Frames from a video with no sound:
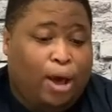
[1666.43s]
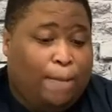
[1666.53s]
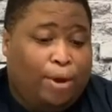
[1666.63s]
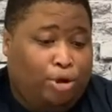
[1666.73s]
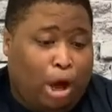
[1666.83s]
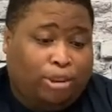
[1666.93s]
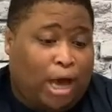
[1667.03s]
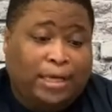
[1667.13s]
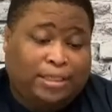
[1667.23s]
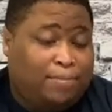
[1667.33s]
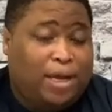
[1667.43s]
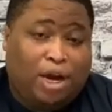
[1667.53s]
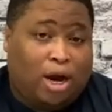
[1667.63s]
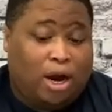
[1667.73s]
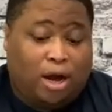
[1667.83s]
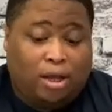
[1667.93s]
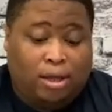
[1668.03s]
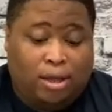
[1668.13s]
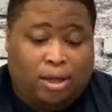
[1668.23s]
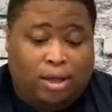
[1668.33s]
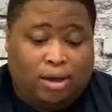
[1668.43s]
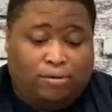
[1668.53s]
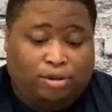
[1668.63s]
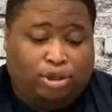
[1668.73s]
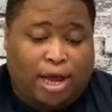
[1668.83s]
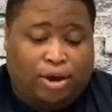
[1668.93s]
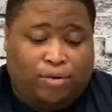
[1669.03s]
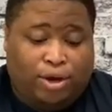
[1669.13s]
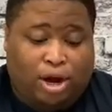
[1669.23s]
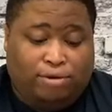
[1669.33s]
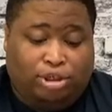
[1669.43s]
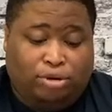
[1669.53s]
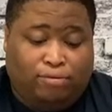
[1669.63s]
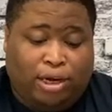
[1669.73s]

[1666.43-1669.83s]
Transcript: but you going to talk to me, girl. What you got going on with you?